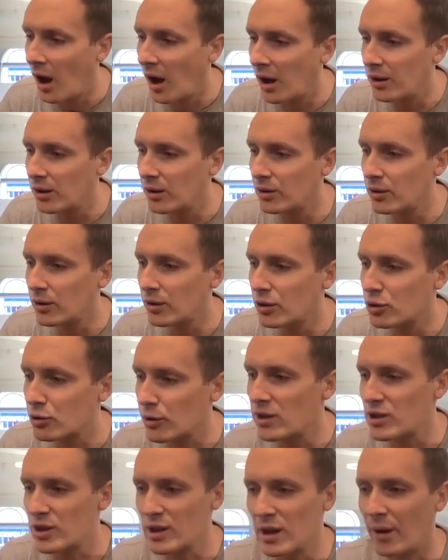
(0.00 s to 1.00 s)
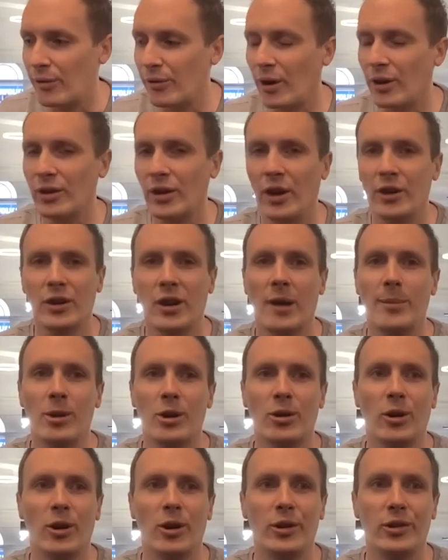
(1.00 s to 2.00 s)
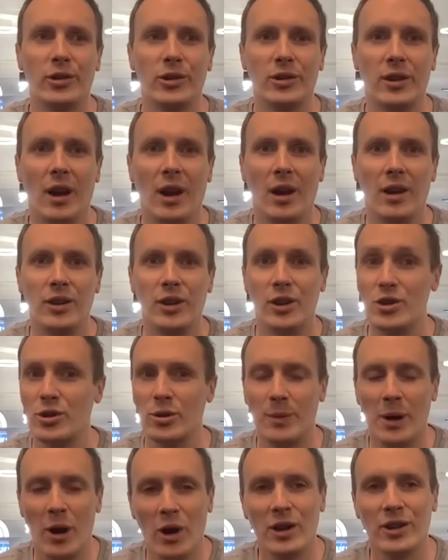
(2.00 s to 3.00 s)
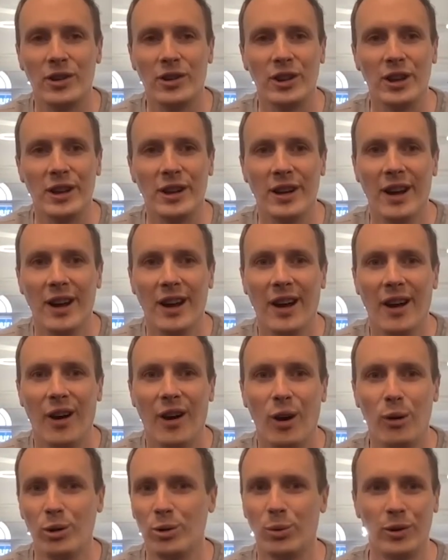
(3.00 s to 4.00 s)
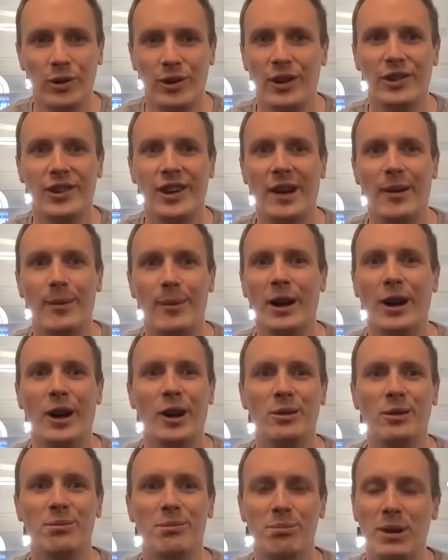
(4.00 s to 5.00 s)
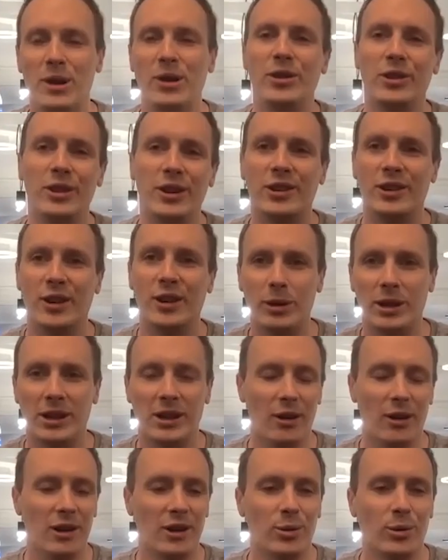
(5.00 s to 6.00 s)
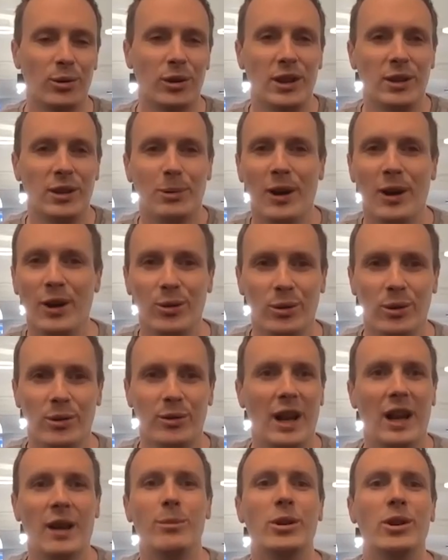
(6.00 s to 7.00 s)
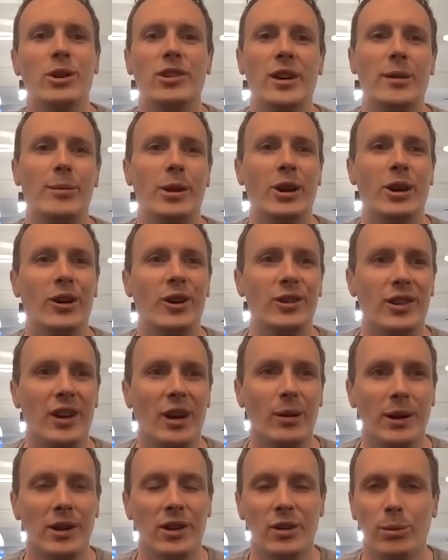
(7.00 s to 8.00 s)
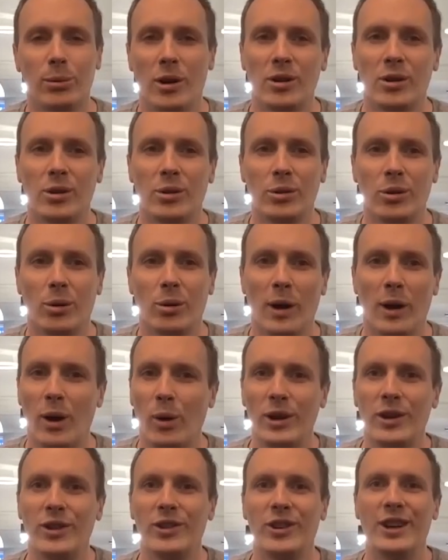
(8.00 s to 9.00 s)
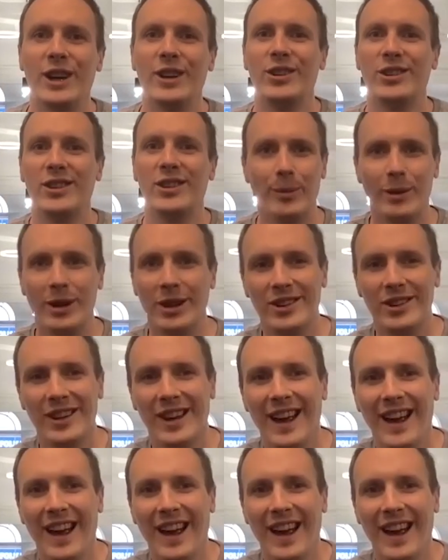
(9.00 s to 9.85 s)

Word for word: And strangely enough, I'd, I'd come across uh, digital marketing. I always wanted to set up my own business, and I've been going to all these personal development seminars. And I went to one called the World Internet Summit